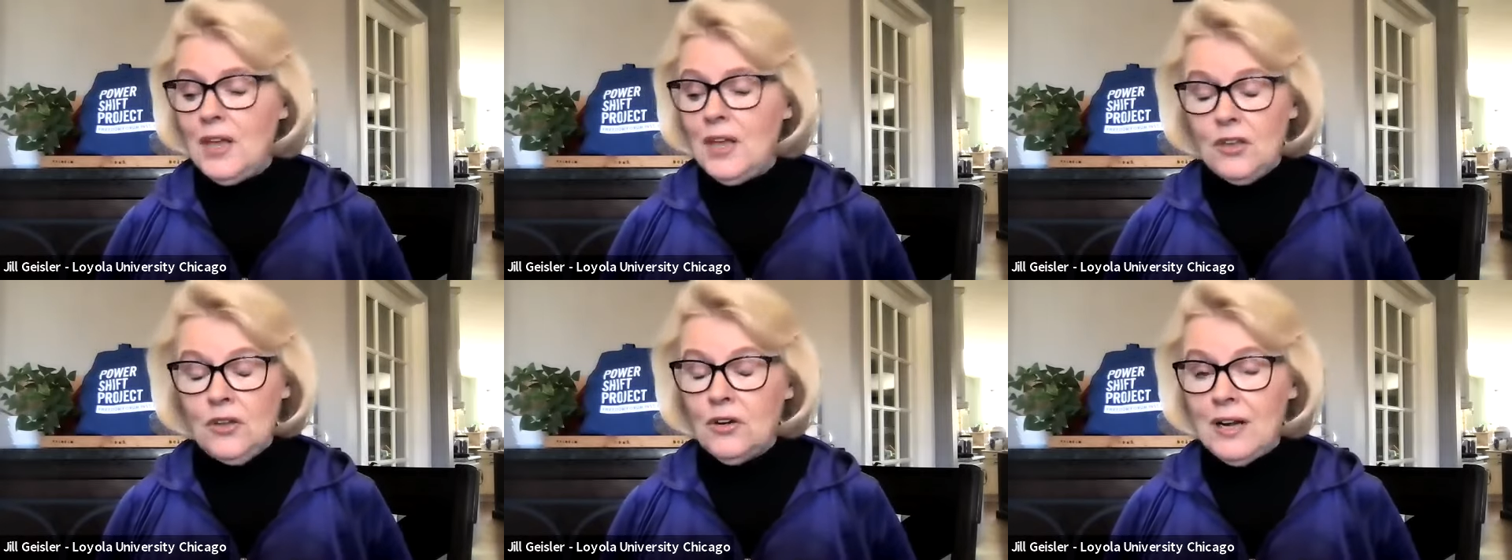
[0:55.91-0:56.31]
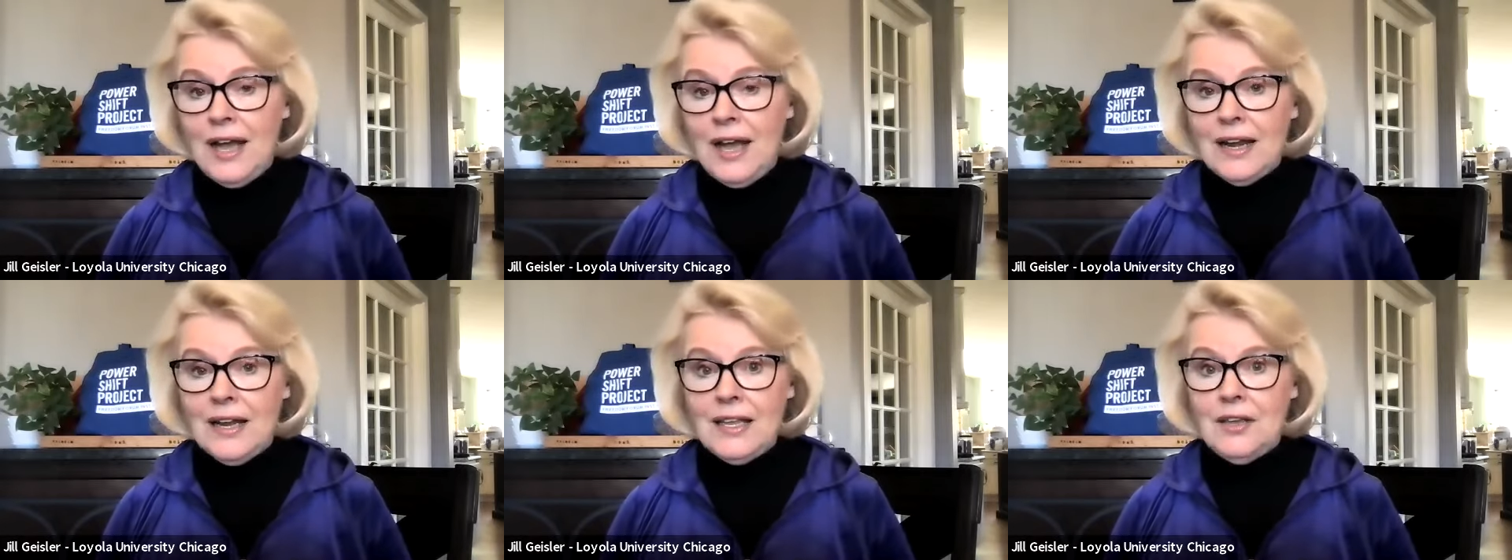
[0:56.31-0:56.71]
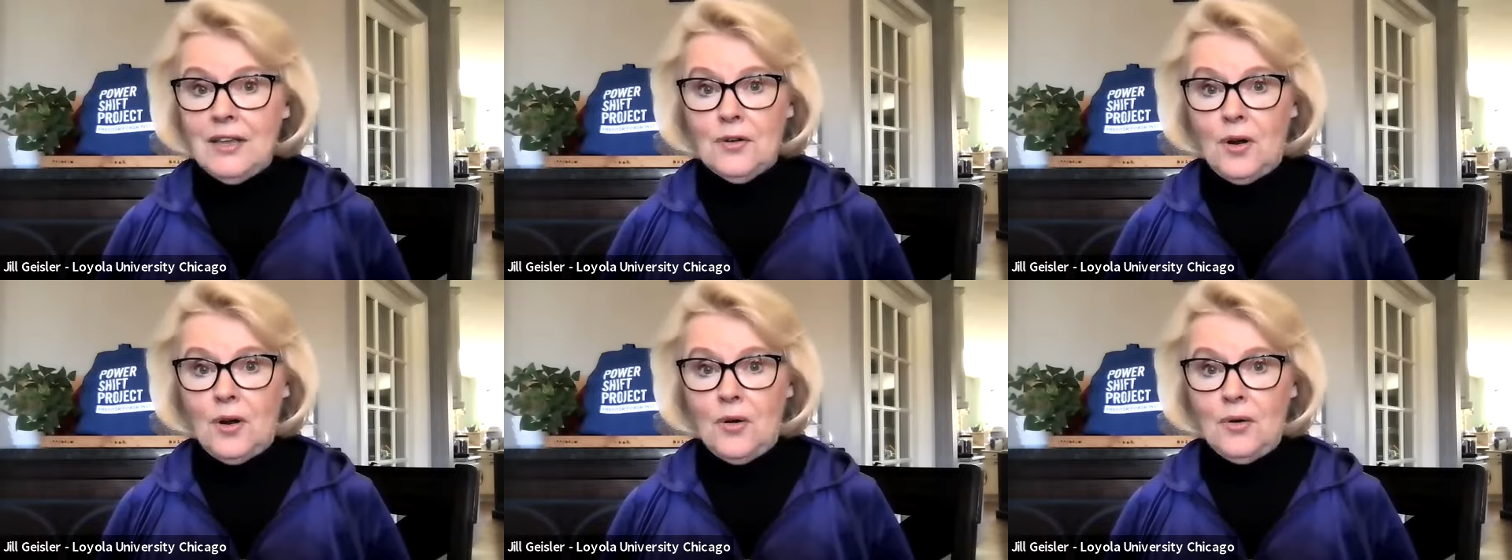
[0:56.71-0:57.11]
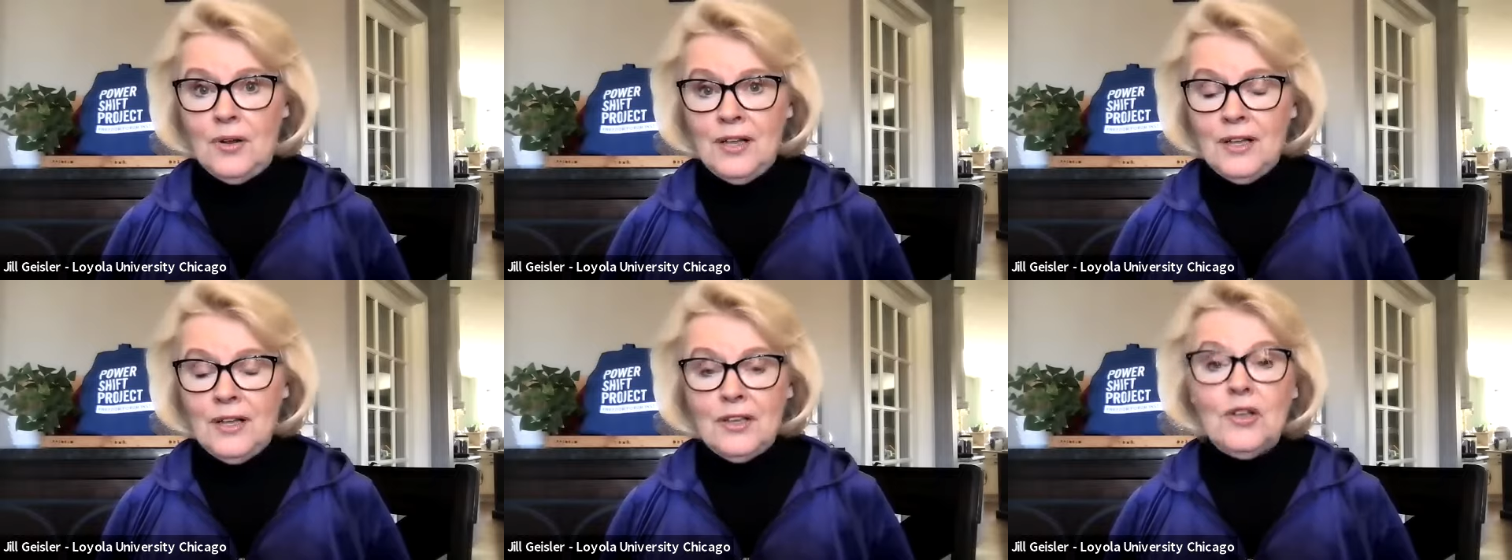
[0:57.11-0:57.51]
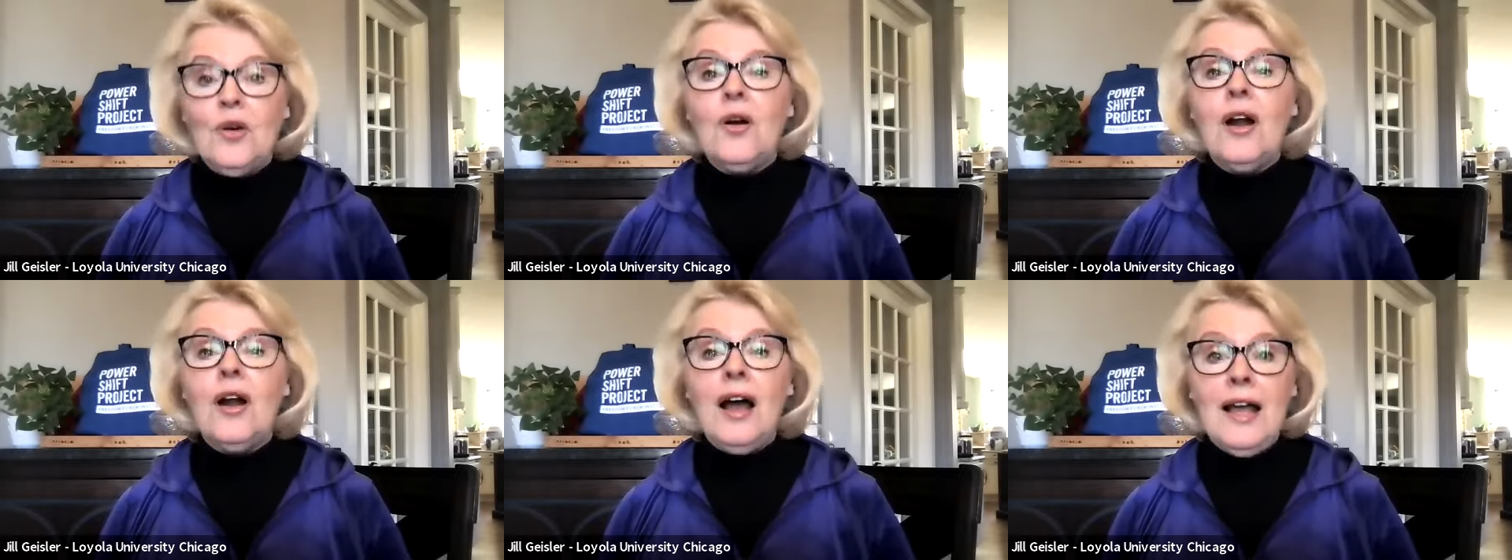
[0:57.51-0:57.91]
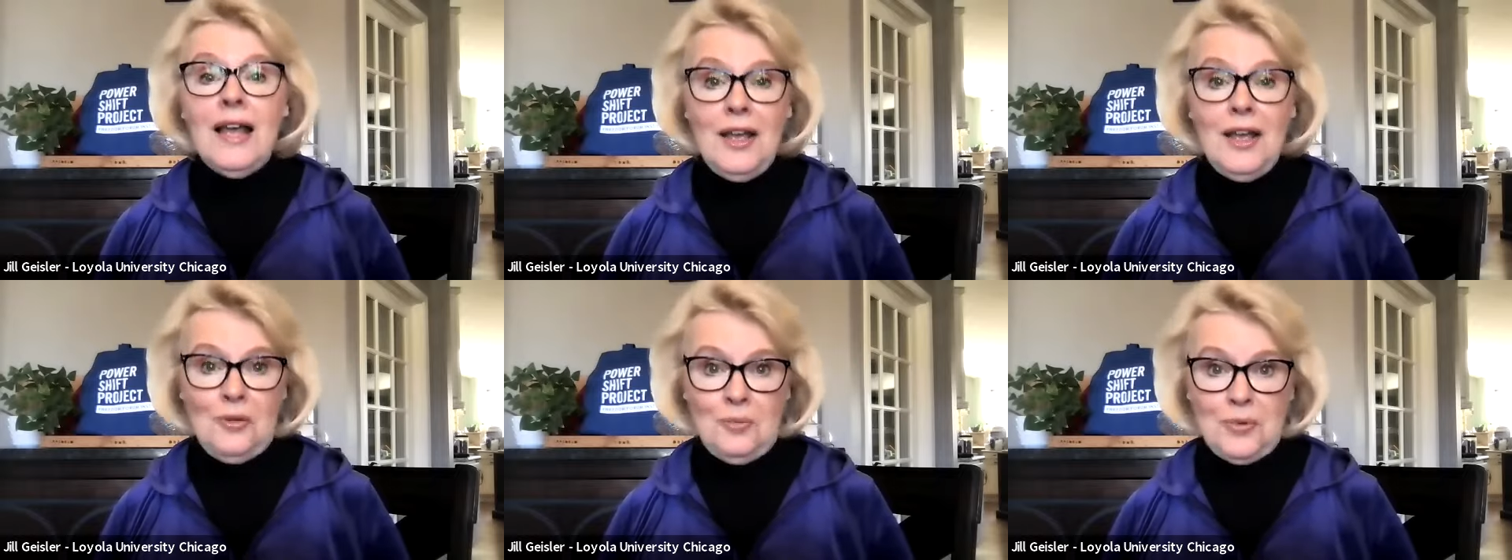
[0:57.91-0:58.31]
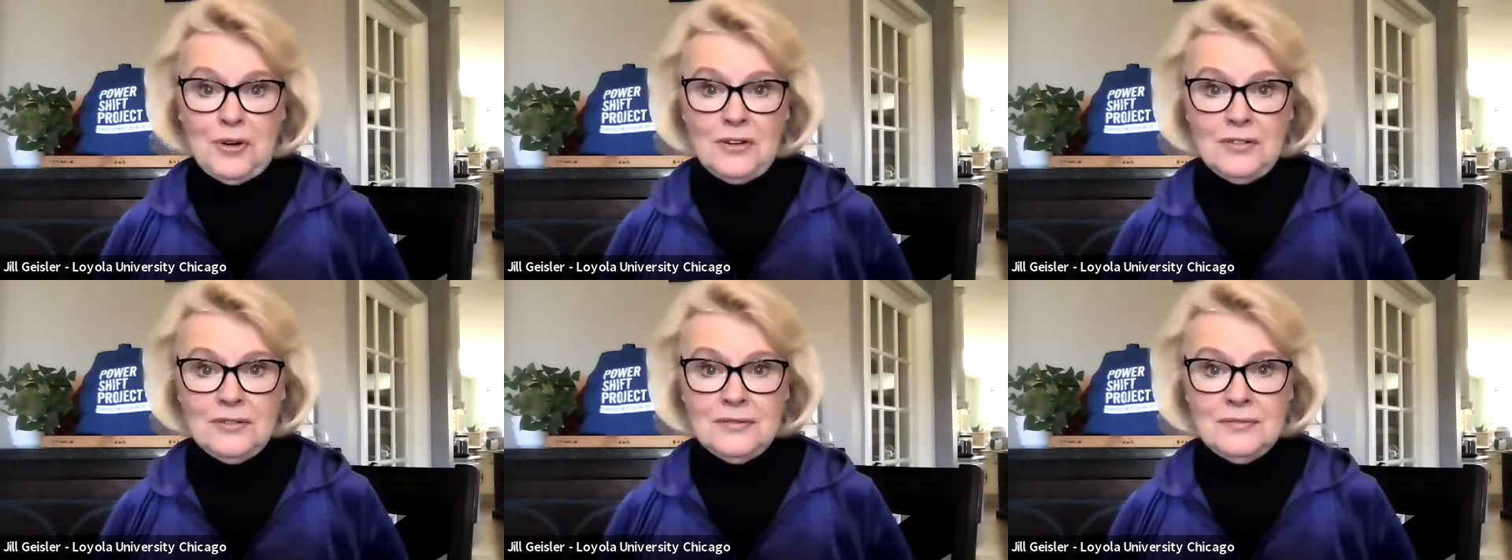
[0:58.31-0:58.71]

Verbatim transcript: you're not a hero. You're a helper.